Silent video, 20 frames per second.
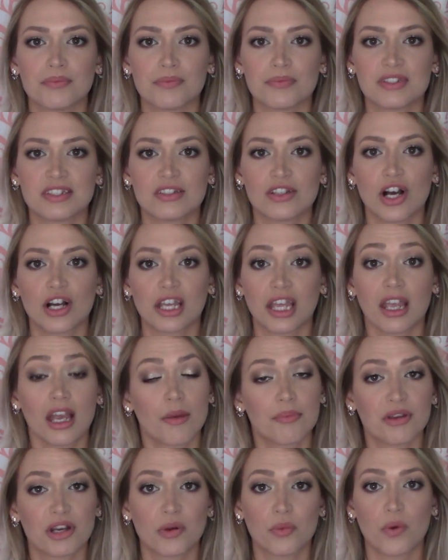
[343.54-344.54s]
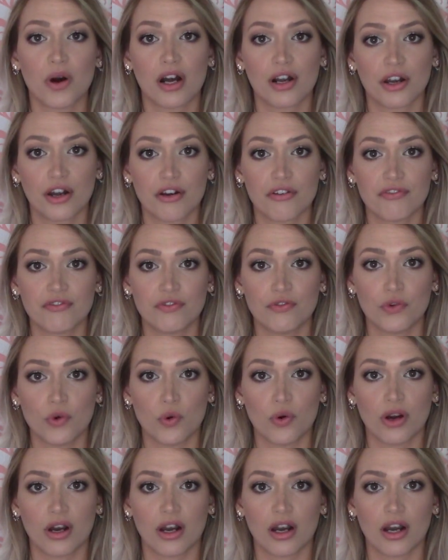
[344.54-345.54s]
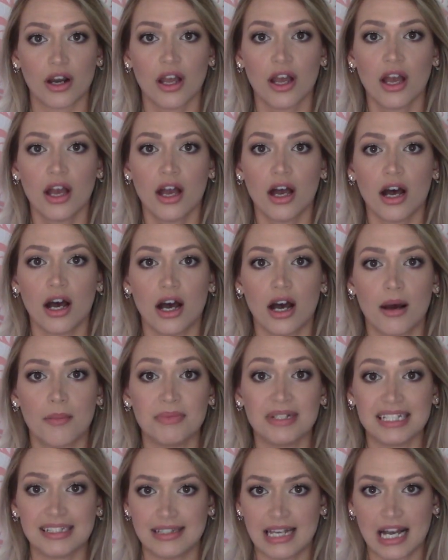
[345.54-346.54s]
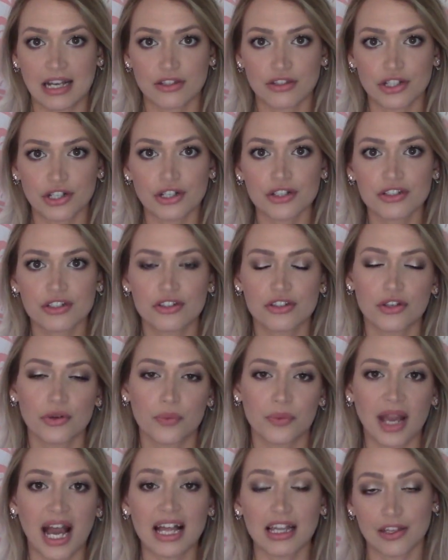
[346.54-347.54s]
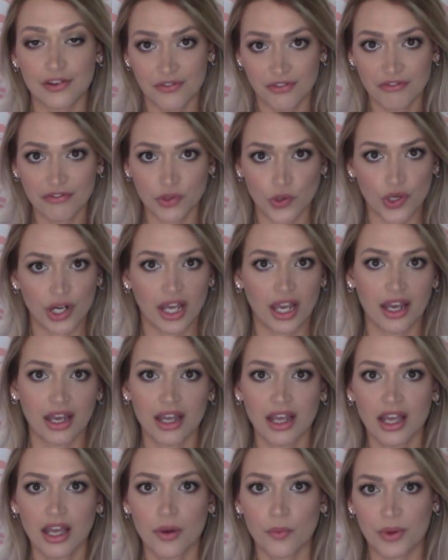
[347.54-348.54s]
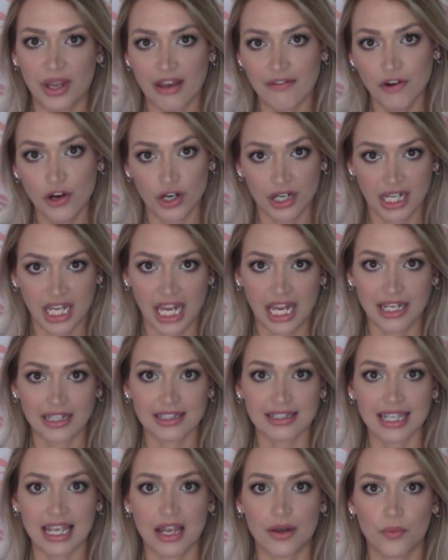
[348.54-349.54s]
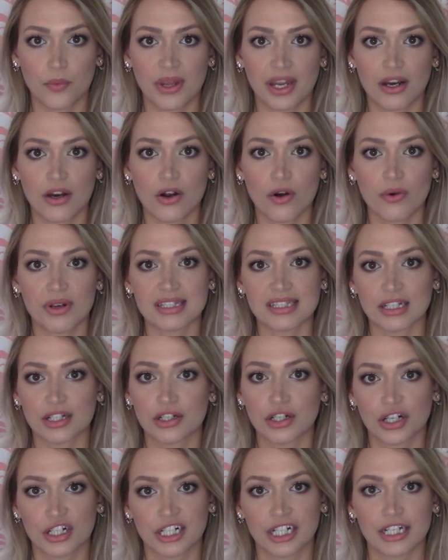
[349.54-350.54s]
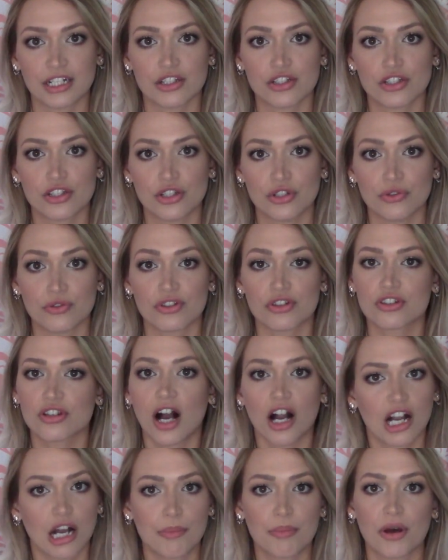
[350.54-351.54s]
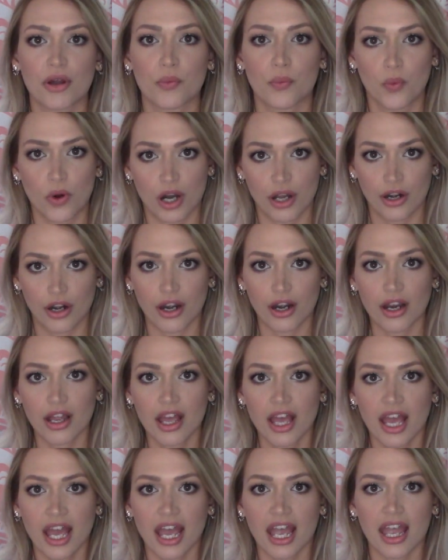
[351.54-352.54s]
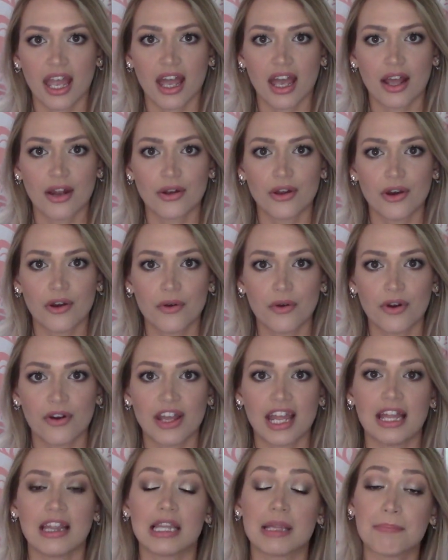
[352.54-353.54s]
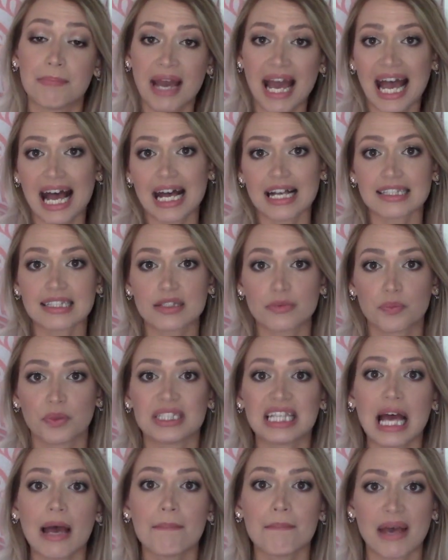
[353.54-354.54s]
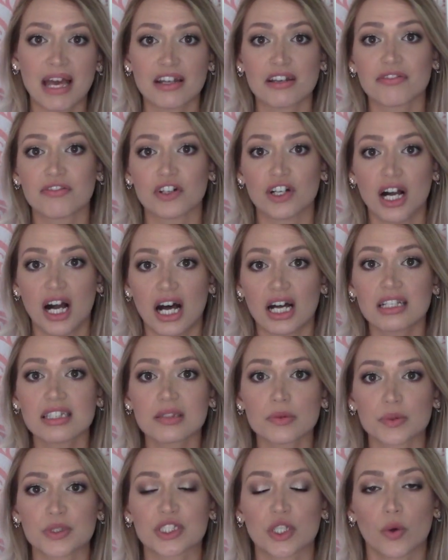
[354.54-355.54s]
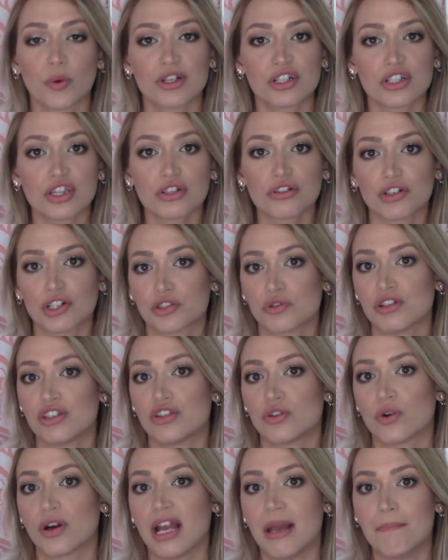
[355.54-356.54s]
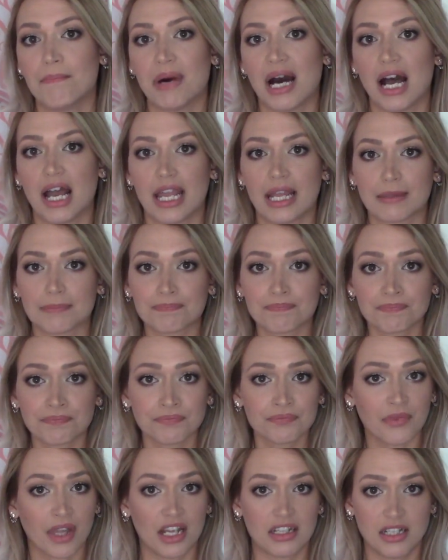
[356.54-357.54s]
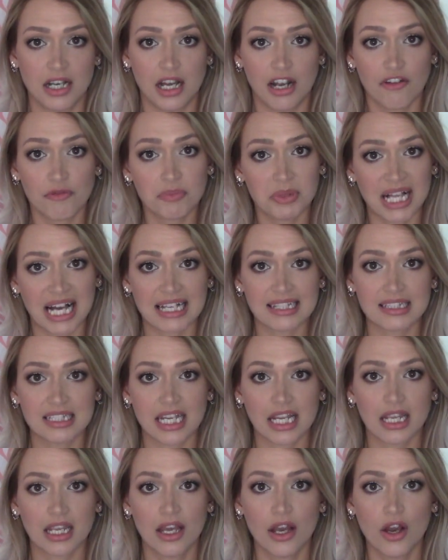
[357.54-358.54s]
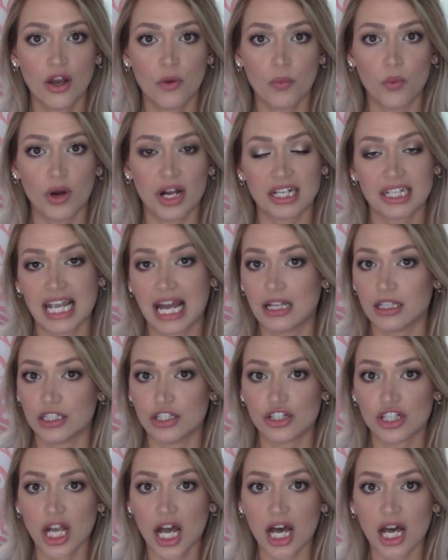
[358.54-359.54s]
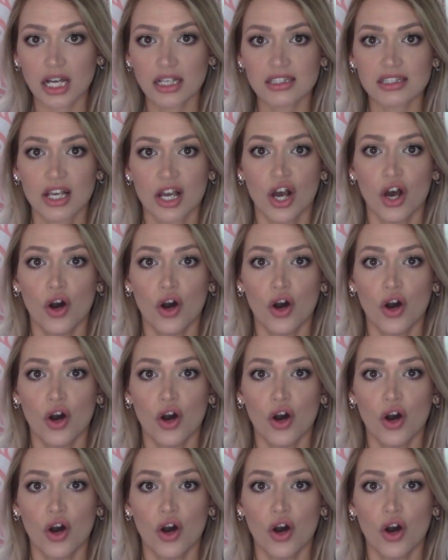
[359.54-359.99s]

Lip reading: stocking up your water for disasters. So I live in Florida, we have hurricanes, and we are always encouraged to stock up on water. And in the past, what that meant for us was going to the grocery store and buying a ton of plastic 1-gallon jugs,